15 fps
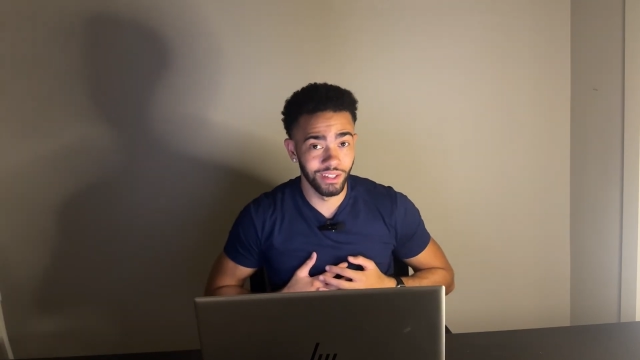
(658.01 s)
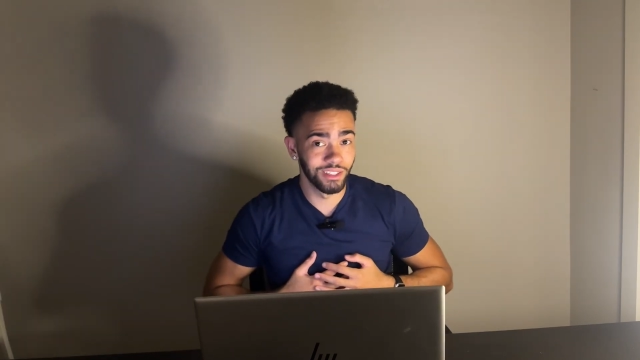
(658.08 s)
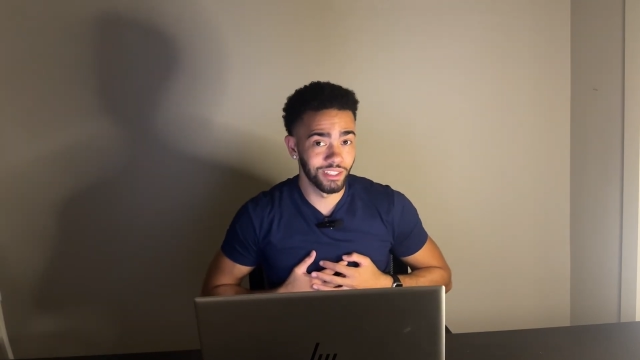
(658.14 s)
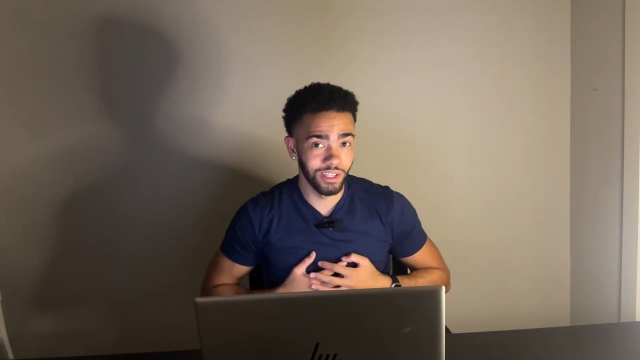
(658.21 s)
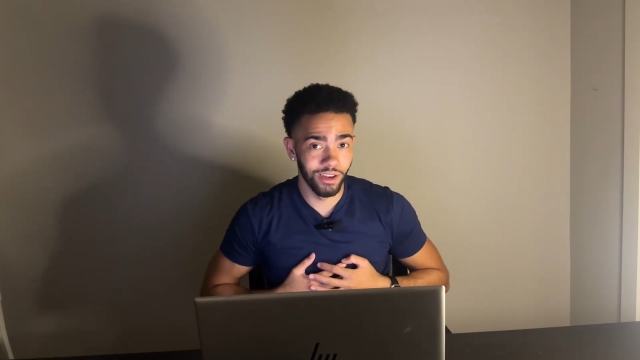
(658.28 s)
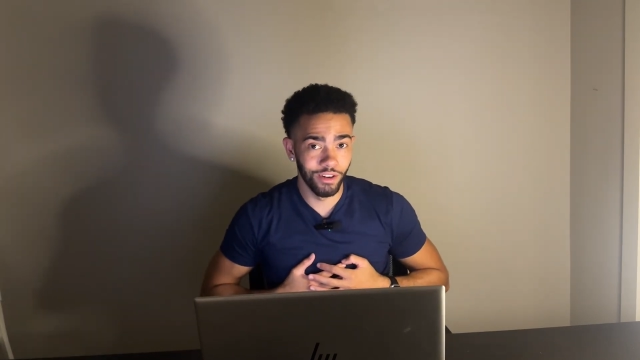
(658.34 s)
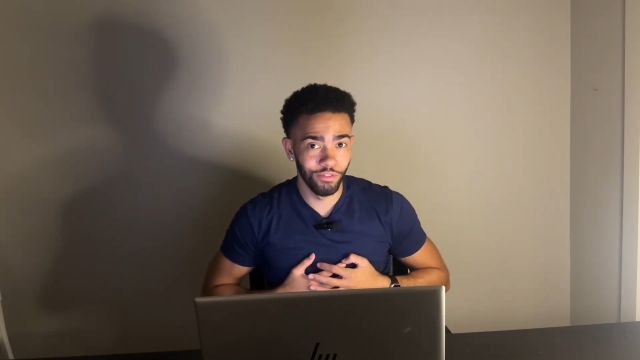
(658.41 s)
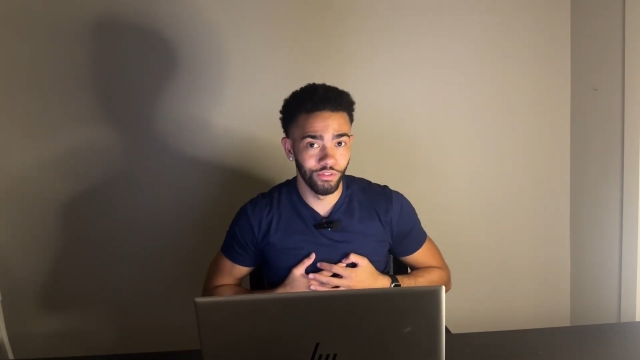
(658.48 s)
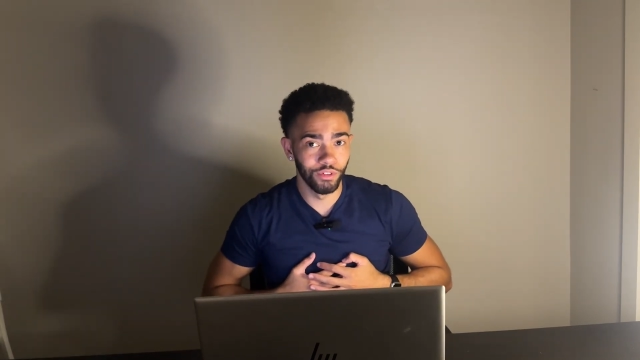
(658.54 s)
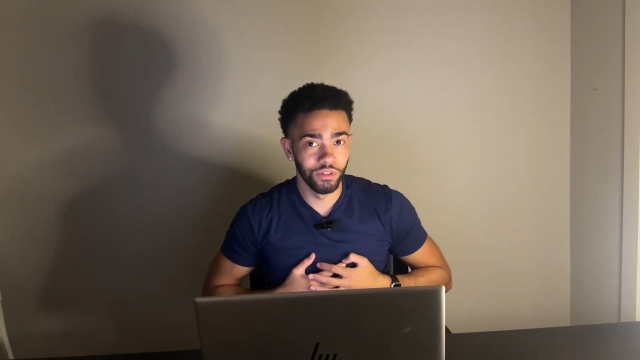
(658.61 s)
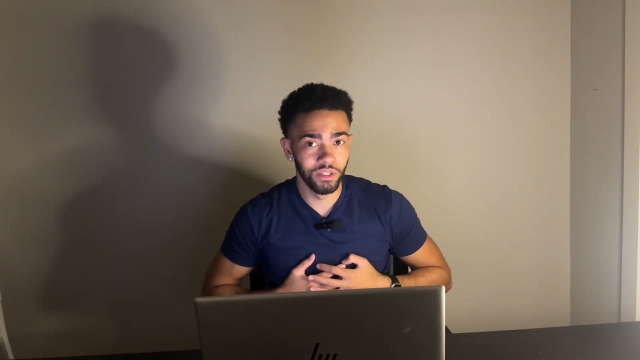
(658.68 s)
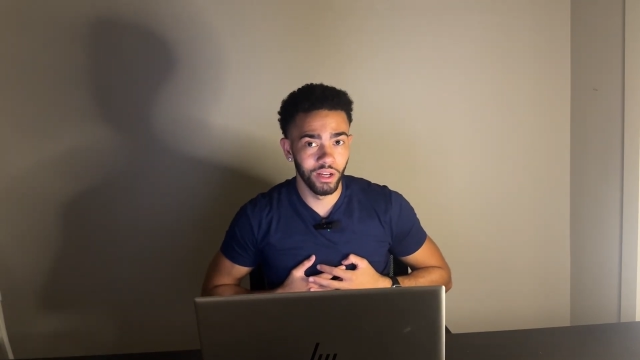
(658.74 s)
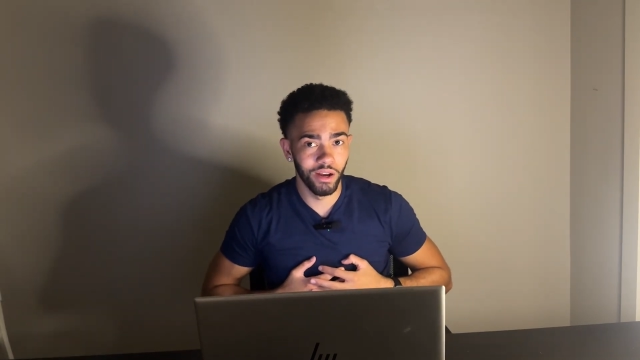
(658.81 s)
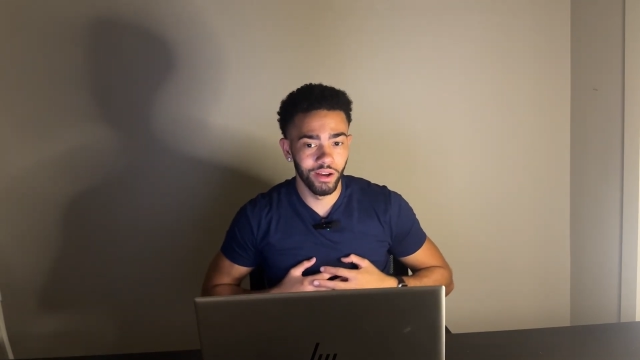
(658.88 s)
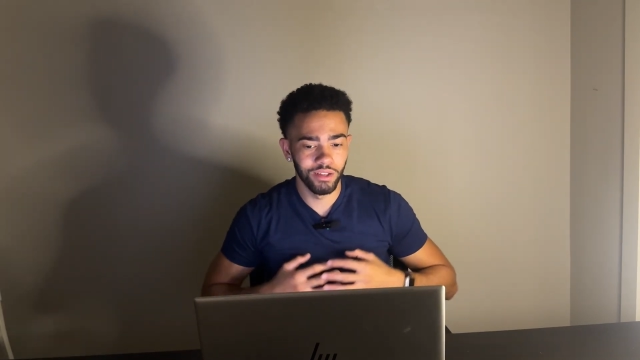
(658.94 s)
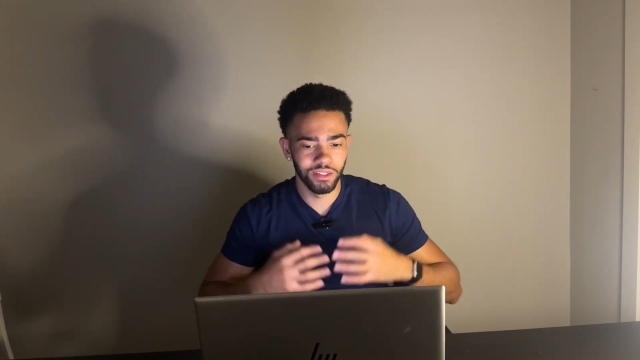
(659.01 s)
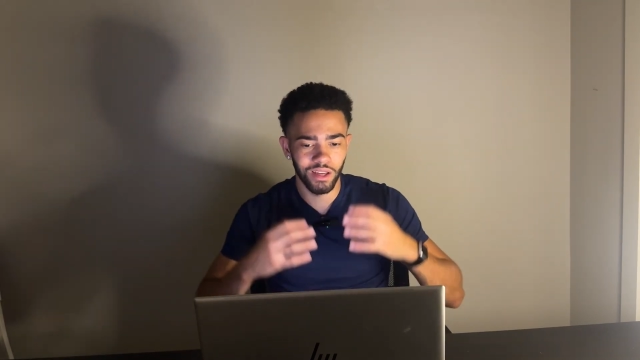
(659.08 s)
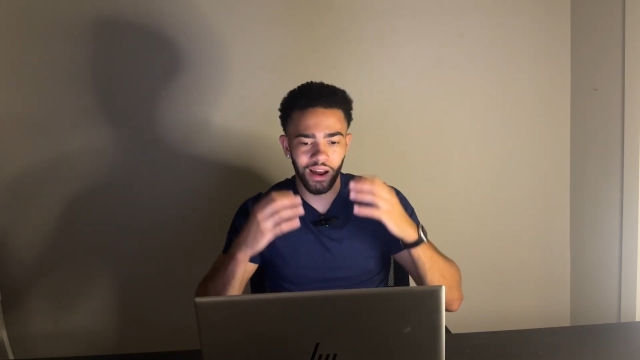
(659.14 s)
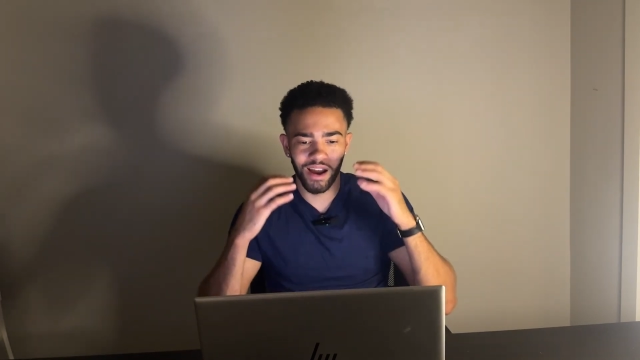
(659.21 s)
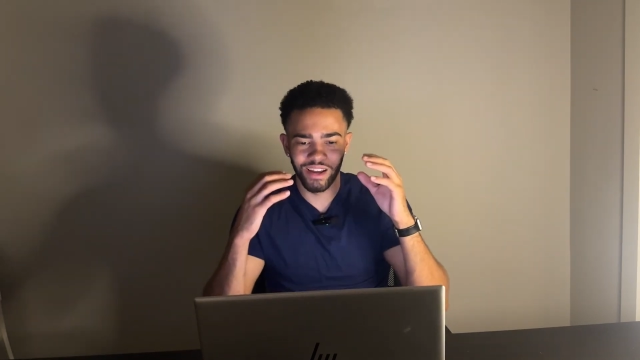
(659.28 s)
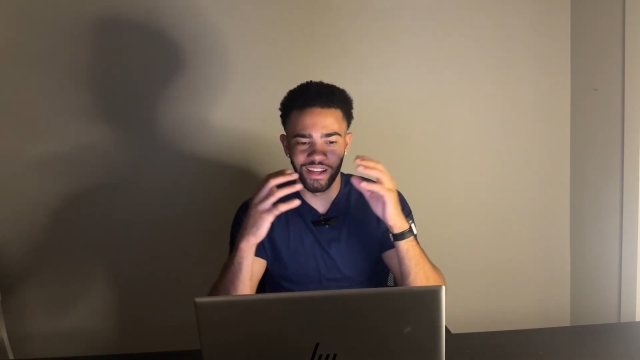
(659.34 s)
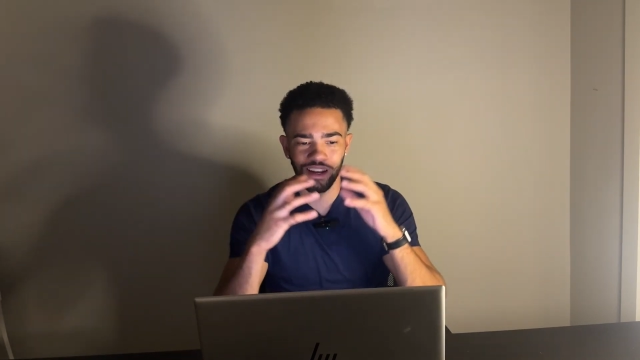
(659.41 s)
excited for you guys.
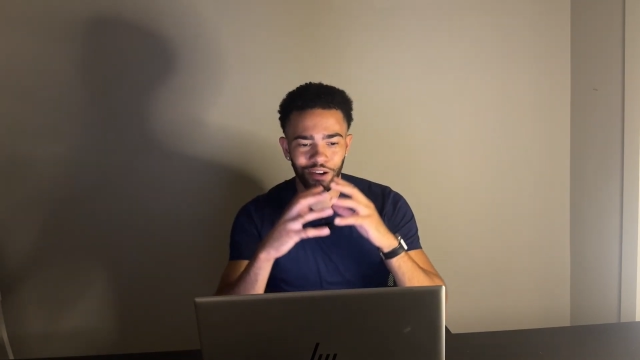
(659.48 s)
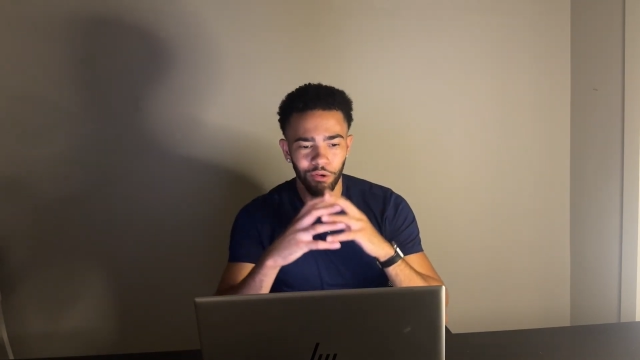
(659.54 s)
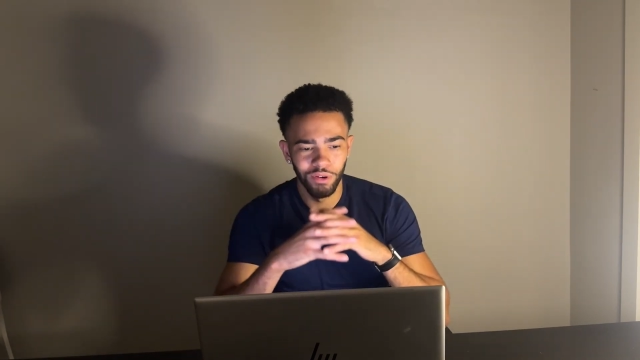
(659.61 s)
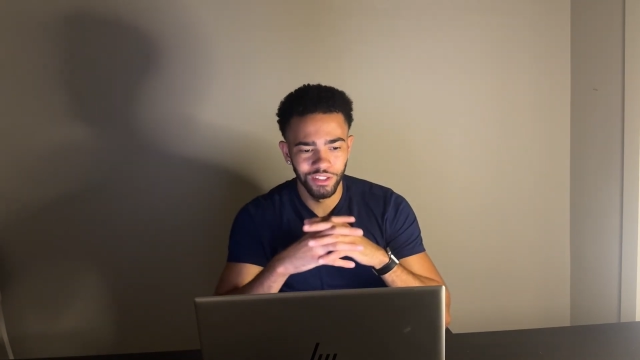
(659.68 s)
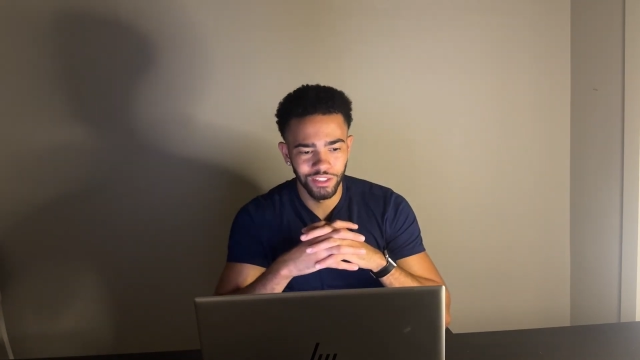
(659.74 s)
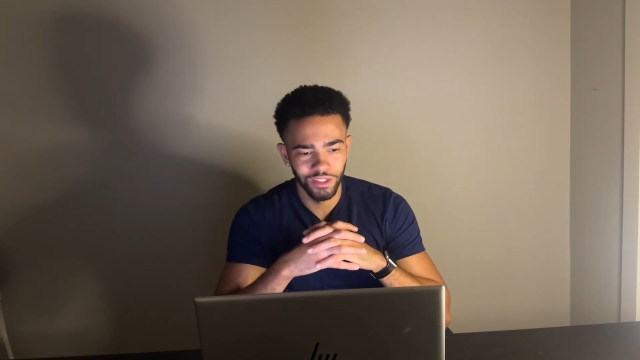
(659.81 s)
I can't wait